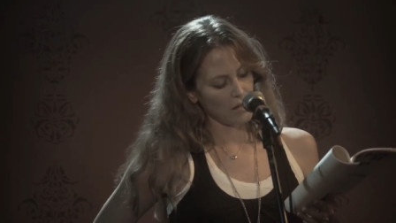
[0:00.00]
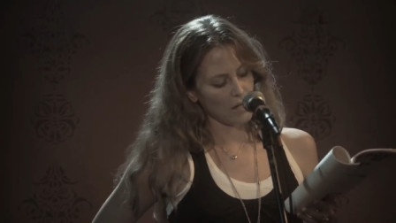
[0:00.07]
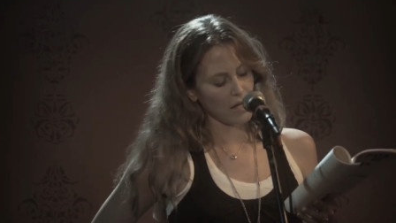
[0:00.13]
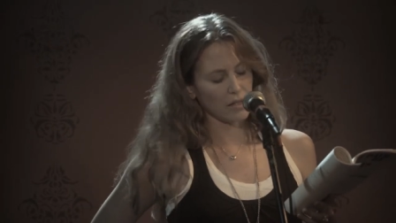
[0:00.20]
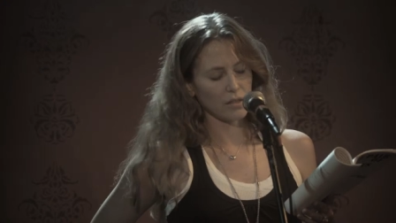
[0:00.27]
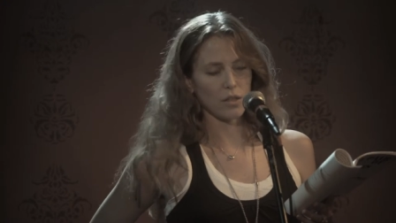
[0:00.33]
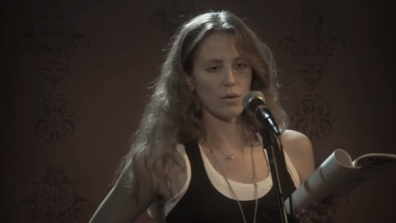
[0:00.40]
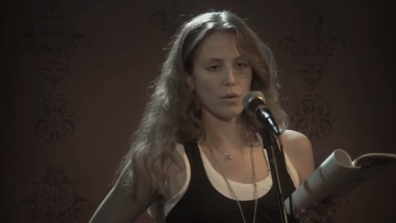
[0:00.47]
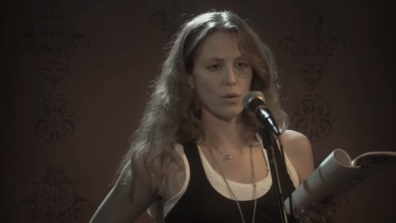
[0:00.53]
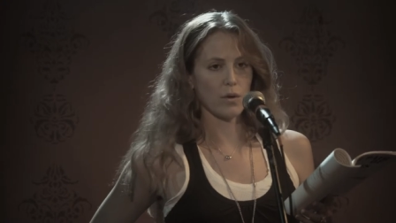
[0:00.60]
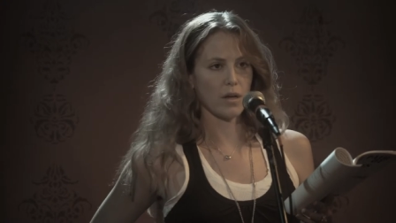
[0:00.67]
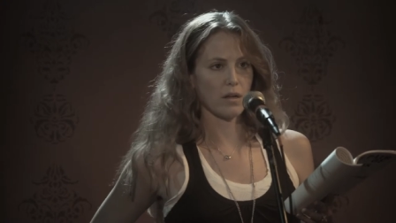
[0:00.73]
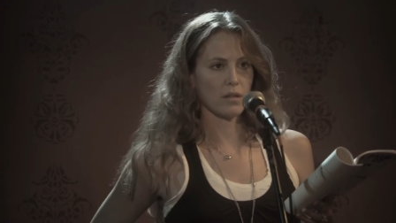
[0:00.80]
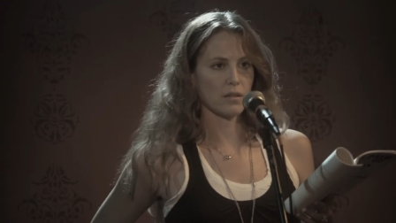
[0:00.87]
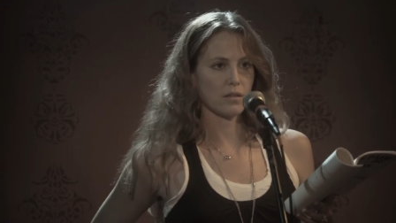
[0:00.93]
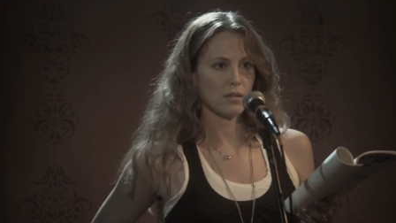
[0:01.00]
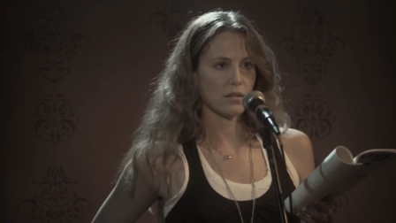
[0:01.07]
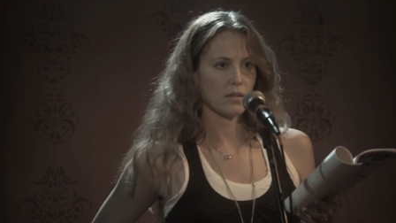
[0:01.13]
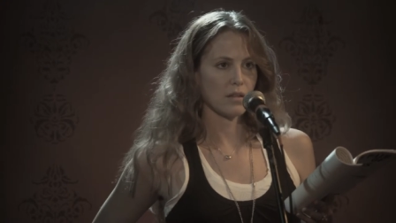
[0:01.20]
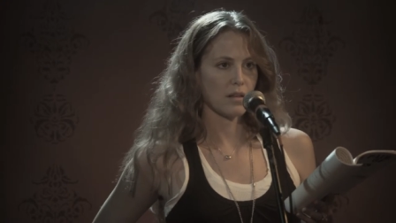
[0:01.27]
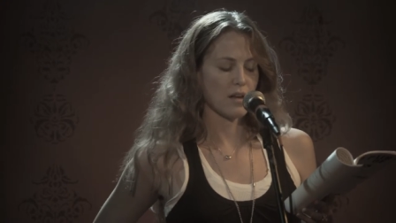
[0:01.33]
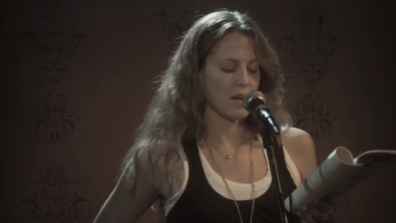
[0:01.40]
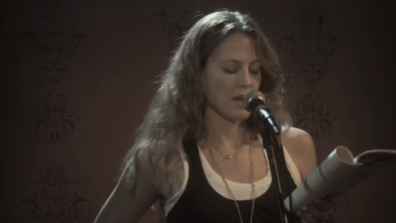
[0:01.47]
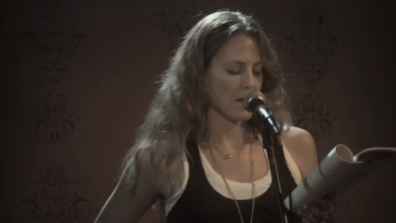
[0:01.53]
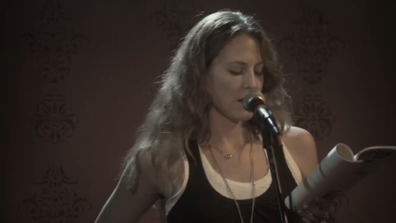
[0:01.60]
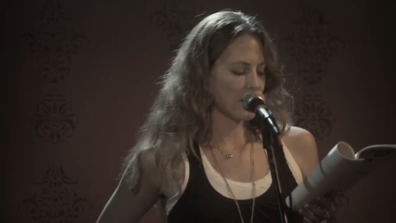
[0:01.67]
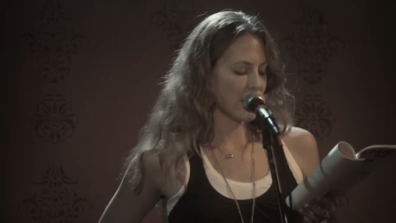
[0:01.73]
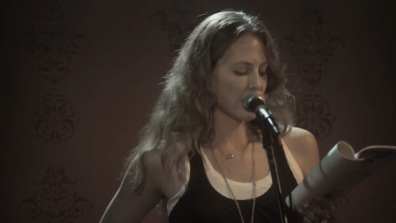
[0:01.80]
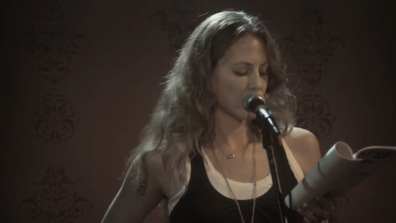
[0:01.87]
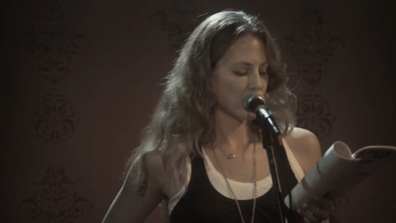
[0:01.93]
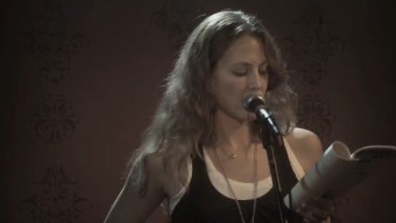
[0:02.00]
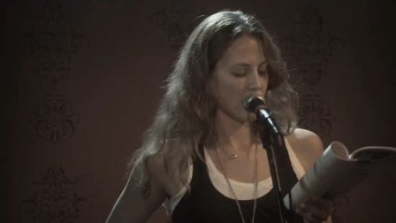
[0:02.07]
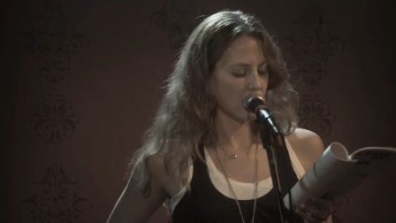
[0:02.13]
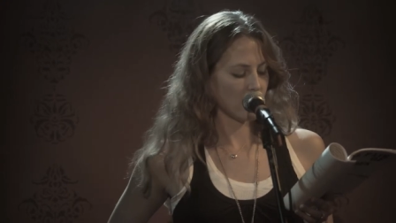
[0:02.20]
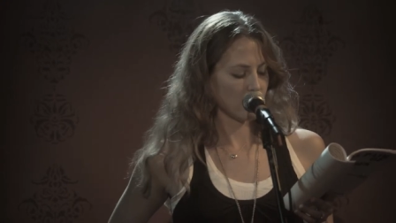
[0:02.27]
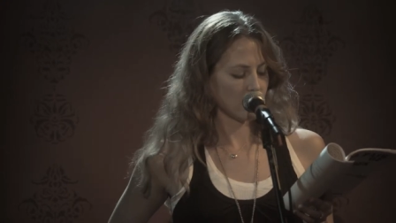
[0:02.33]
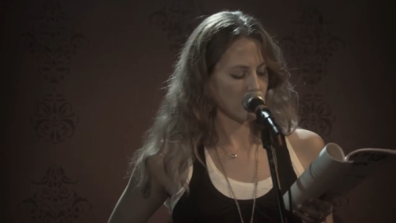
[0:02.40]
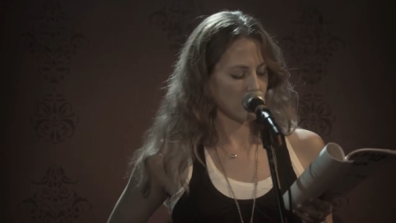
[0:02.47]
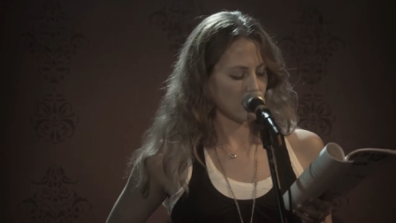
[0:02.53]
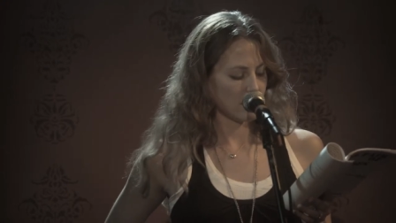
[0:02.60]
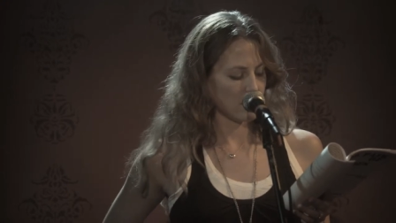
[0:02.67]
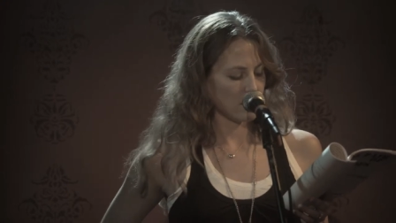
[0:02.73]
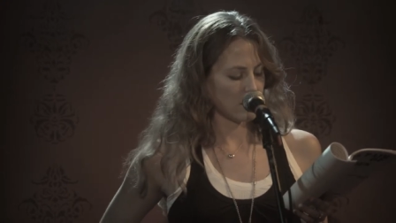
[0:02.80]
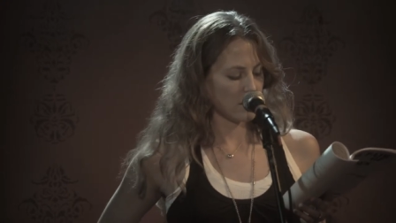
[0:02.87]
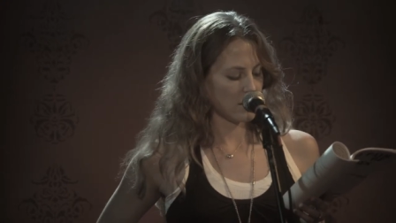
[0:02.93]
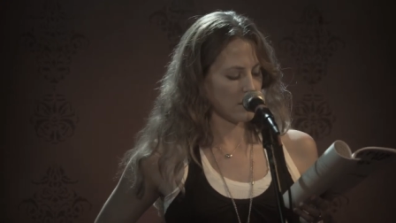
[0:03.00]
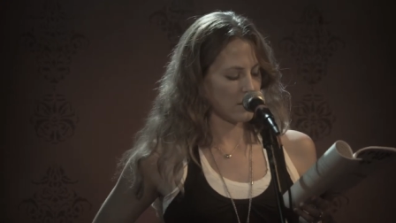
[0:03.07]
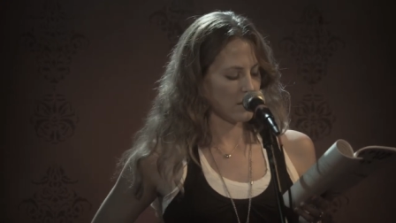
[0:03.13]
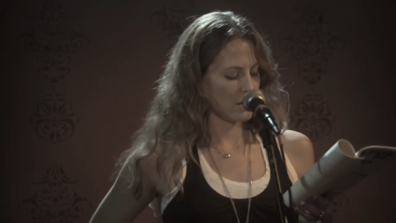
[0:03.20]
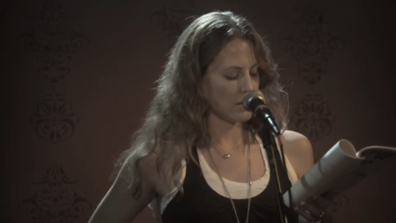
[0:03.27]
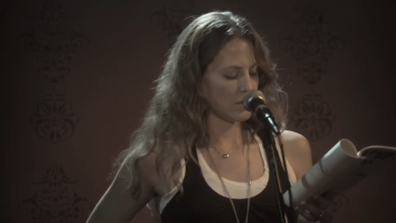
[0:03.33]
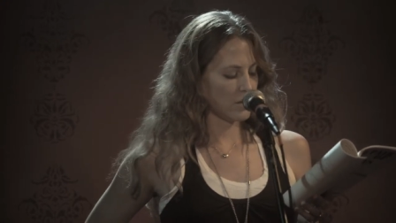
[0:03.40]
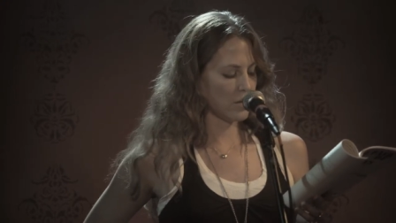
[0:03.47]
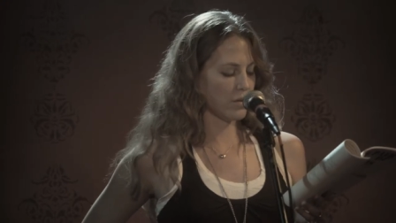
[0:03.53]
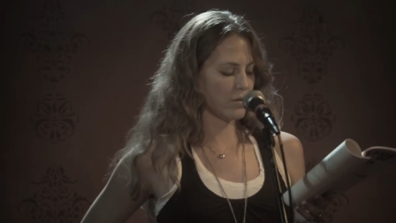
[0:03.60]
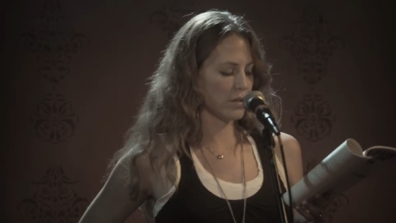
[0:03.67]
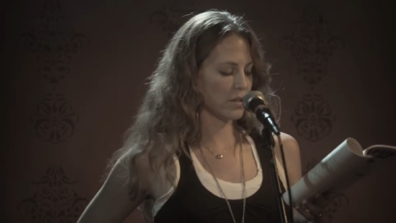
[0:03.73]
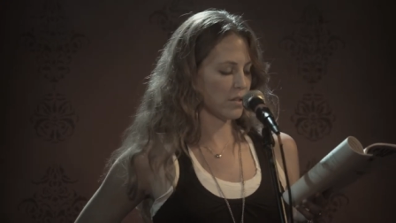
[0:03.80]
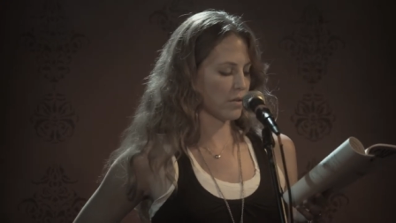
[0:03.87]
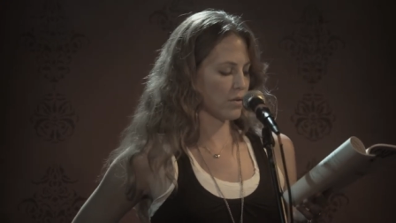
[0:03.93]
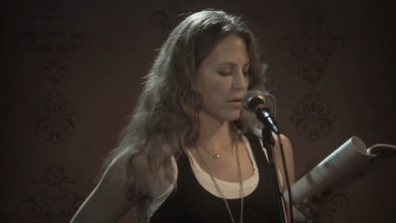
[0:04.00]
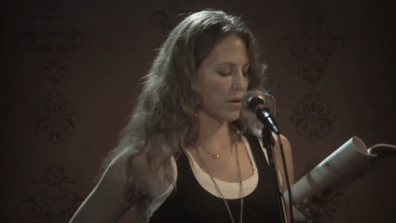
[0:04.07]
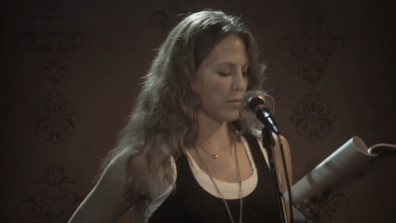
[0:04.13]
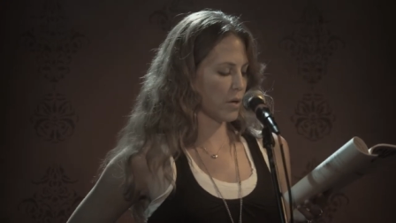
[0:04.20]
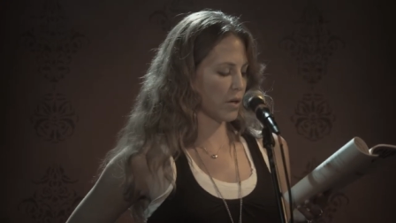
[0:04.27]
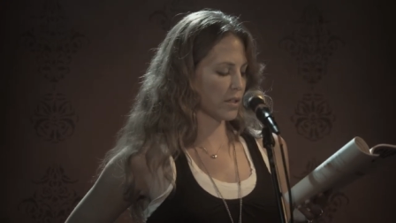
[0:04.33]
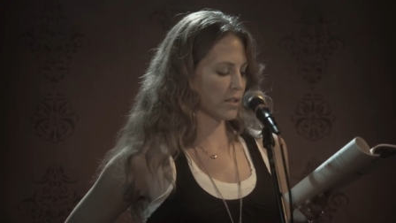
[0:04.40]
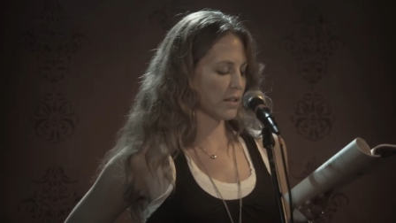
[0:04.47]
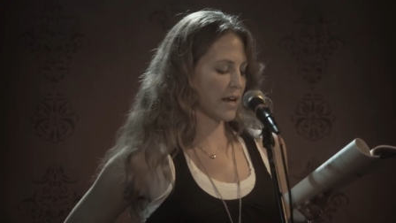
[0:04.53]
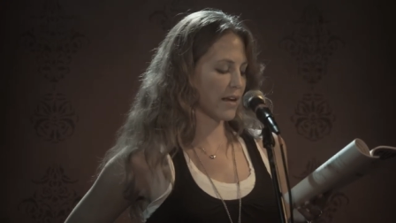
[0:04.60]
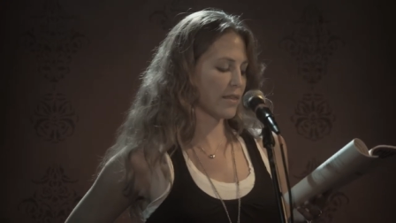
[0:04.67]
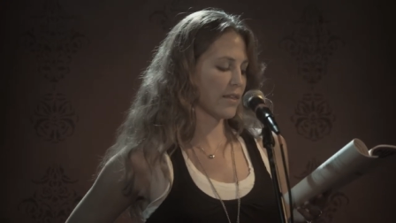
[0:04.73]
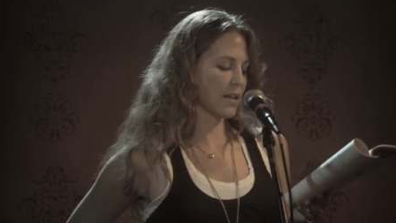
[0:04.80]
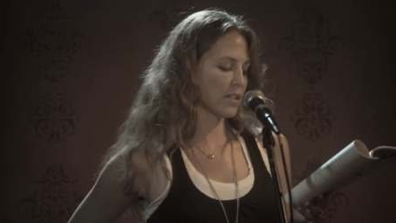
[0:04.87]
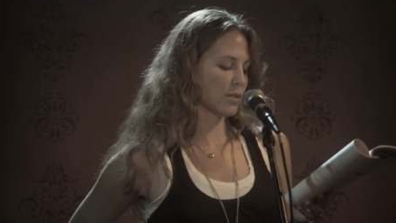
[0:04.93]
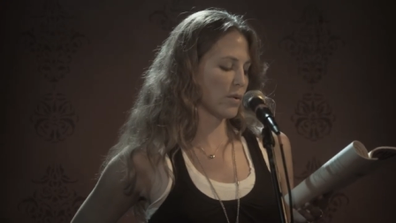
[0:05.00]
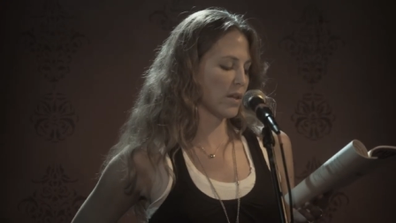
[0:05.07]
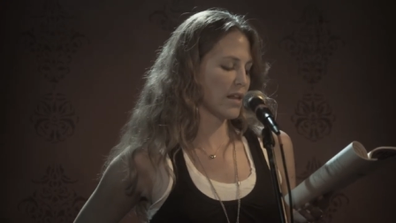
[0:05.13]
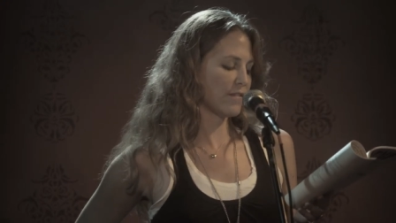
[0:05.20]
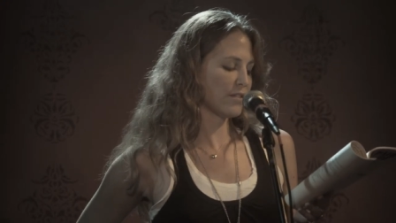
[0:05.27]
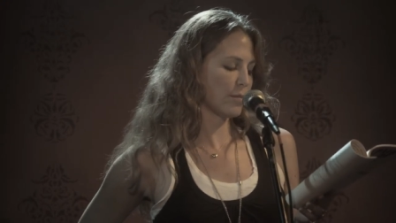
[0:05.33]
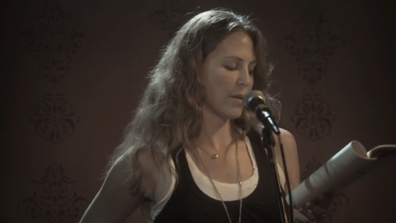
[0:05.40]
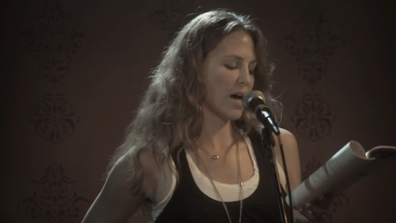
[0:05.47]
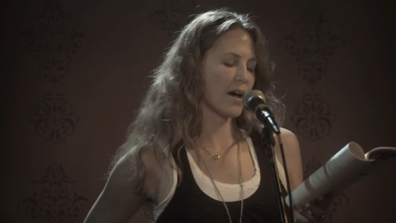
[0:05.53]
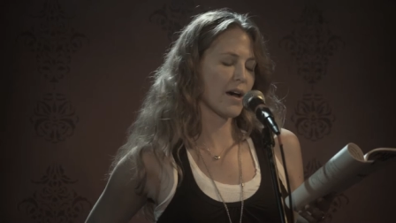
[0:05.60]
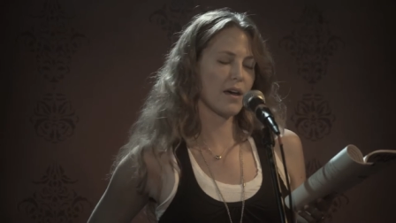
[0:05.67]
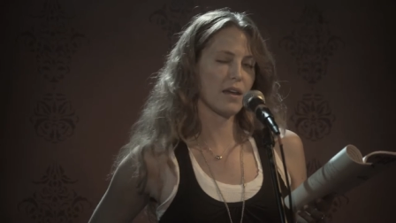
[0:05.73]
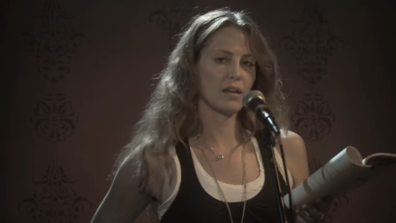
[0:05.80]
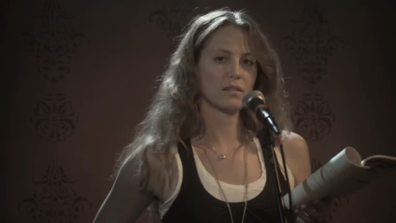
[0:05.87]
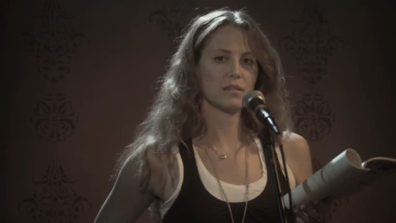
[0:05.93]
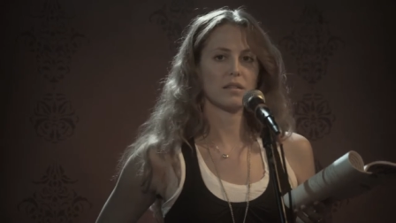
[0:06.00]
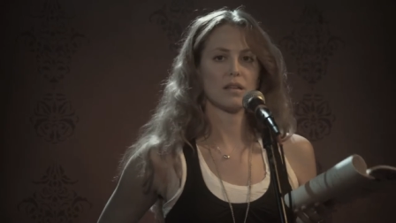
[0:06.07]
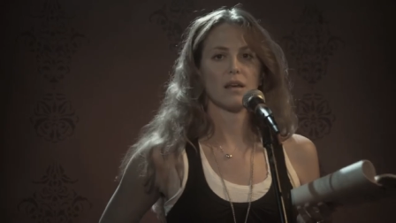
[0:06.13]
like toys, like trinkets, children's storybooks, like things we left behind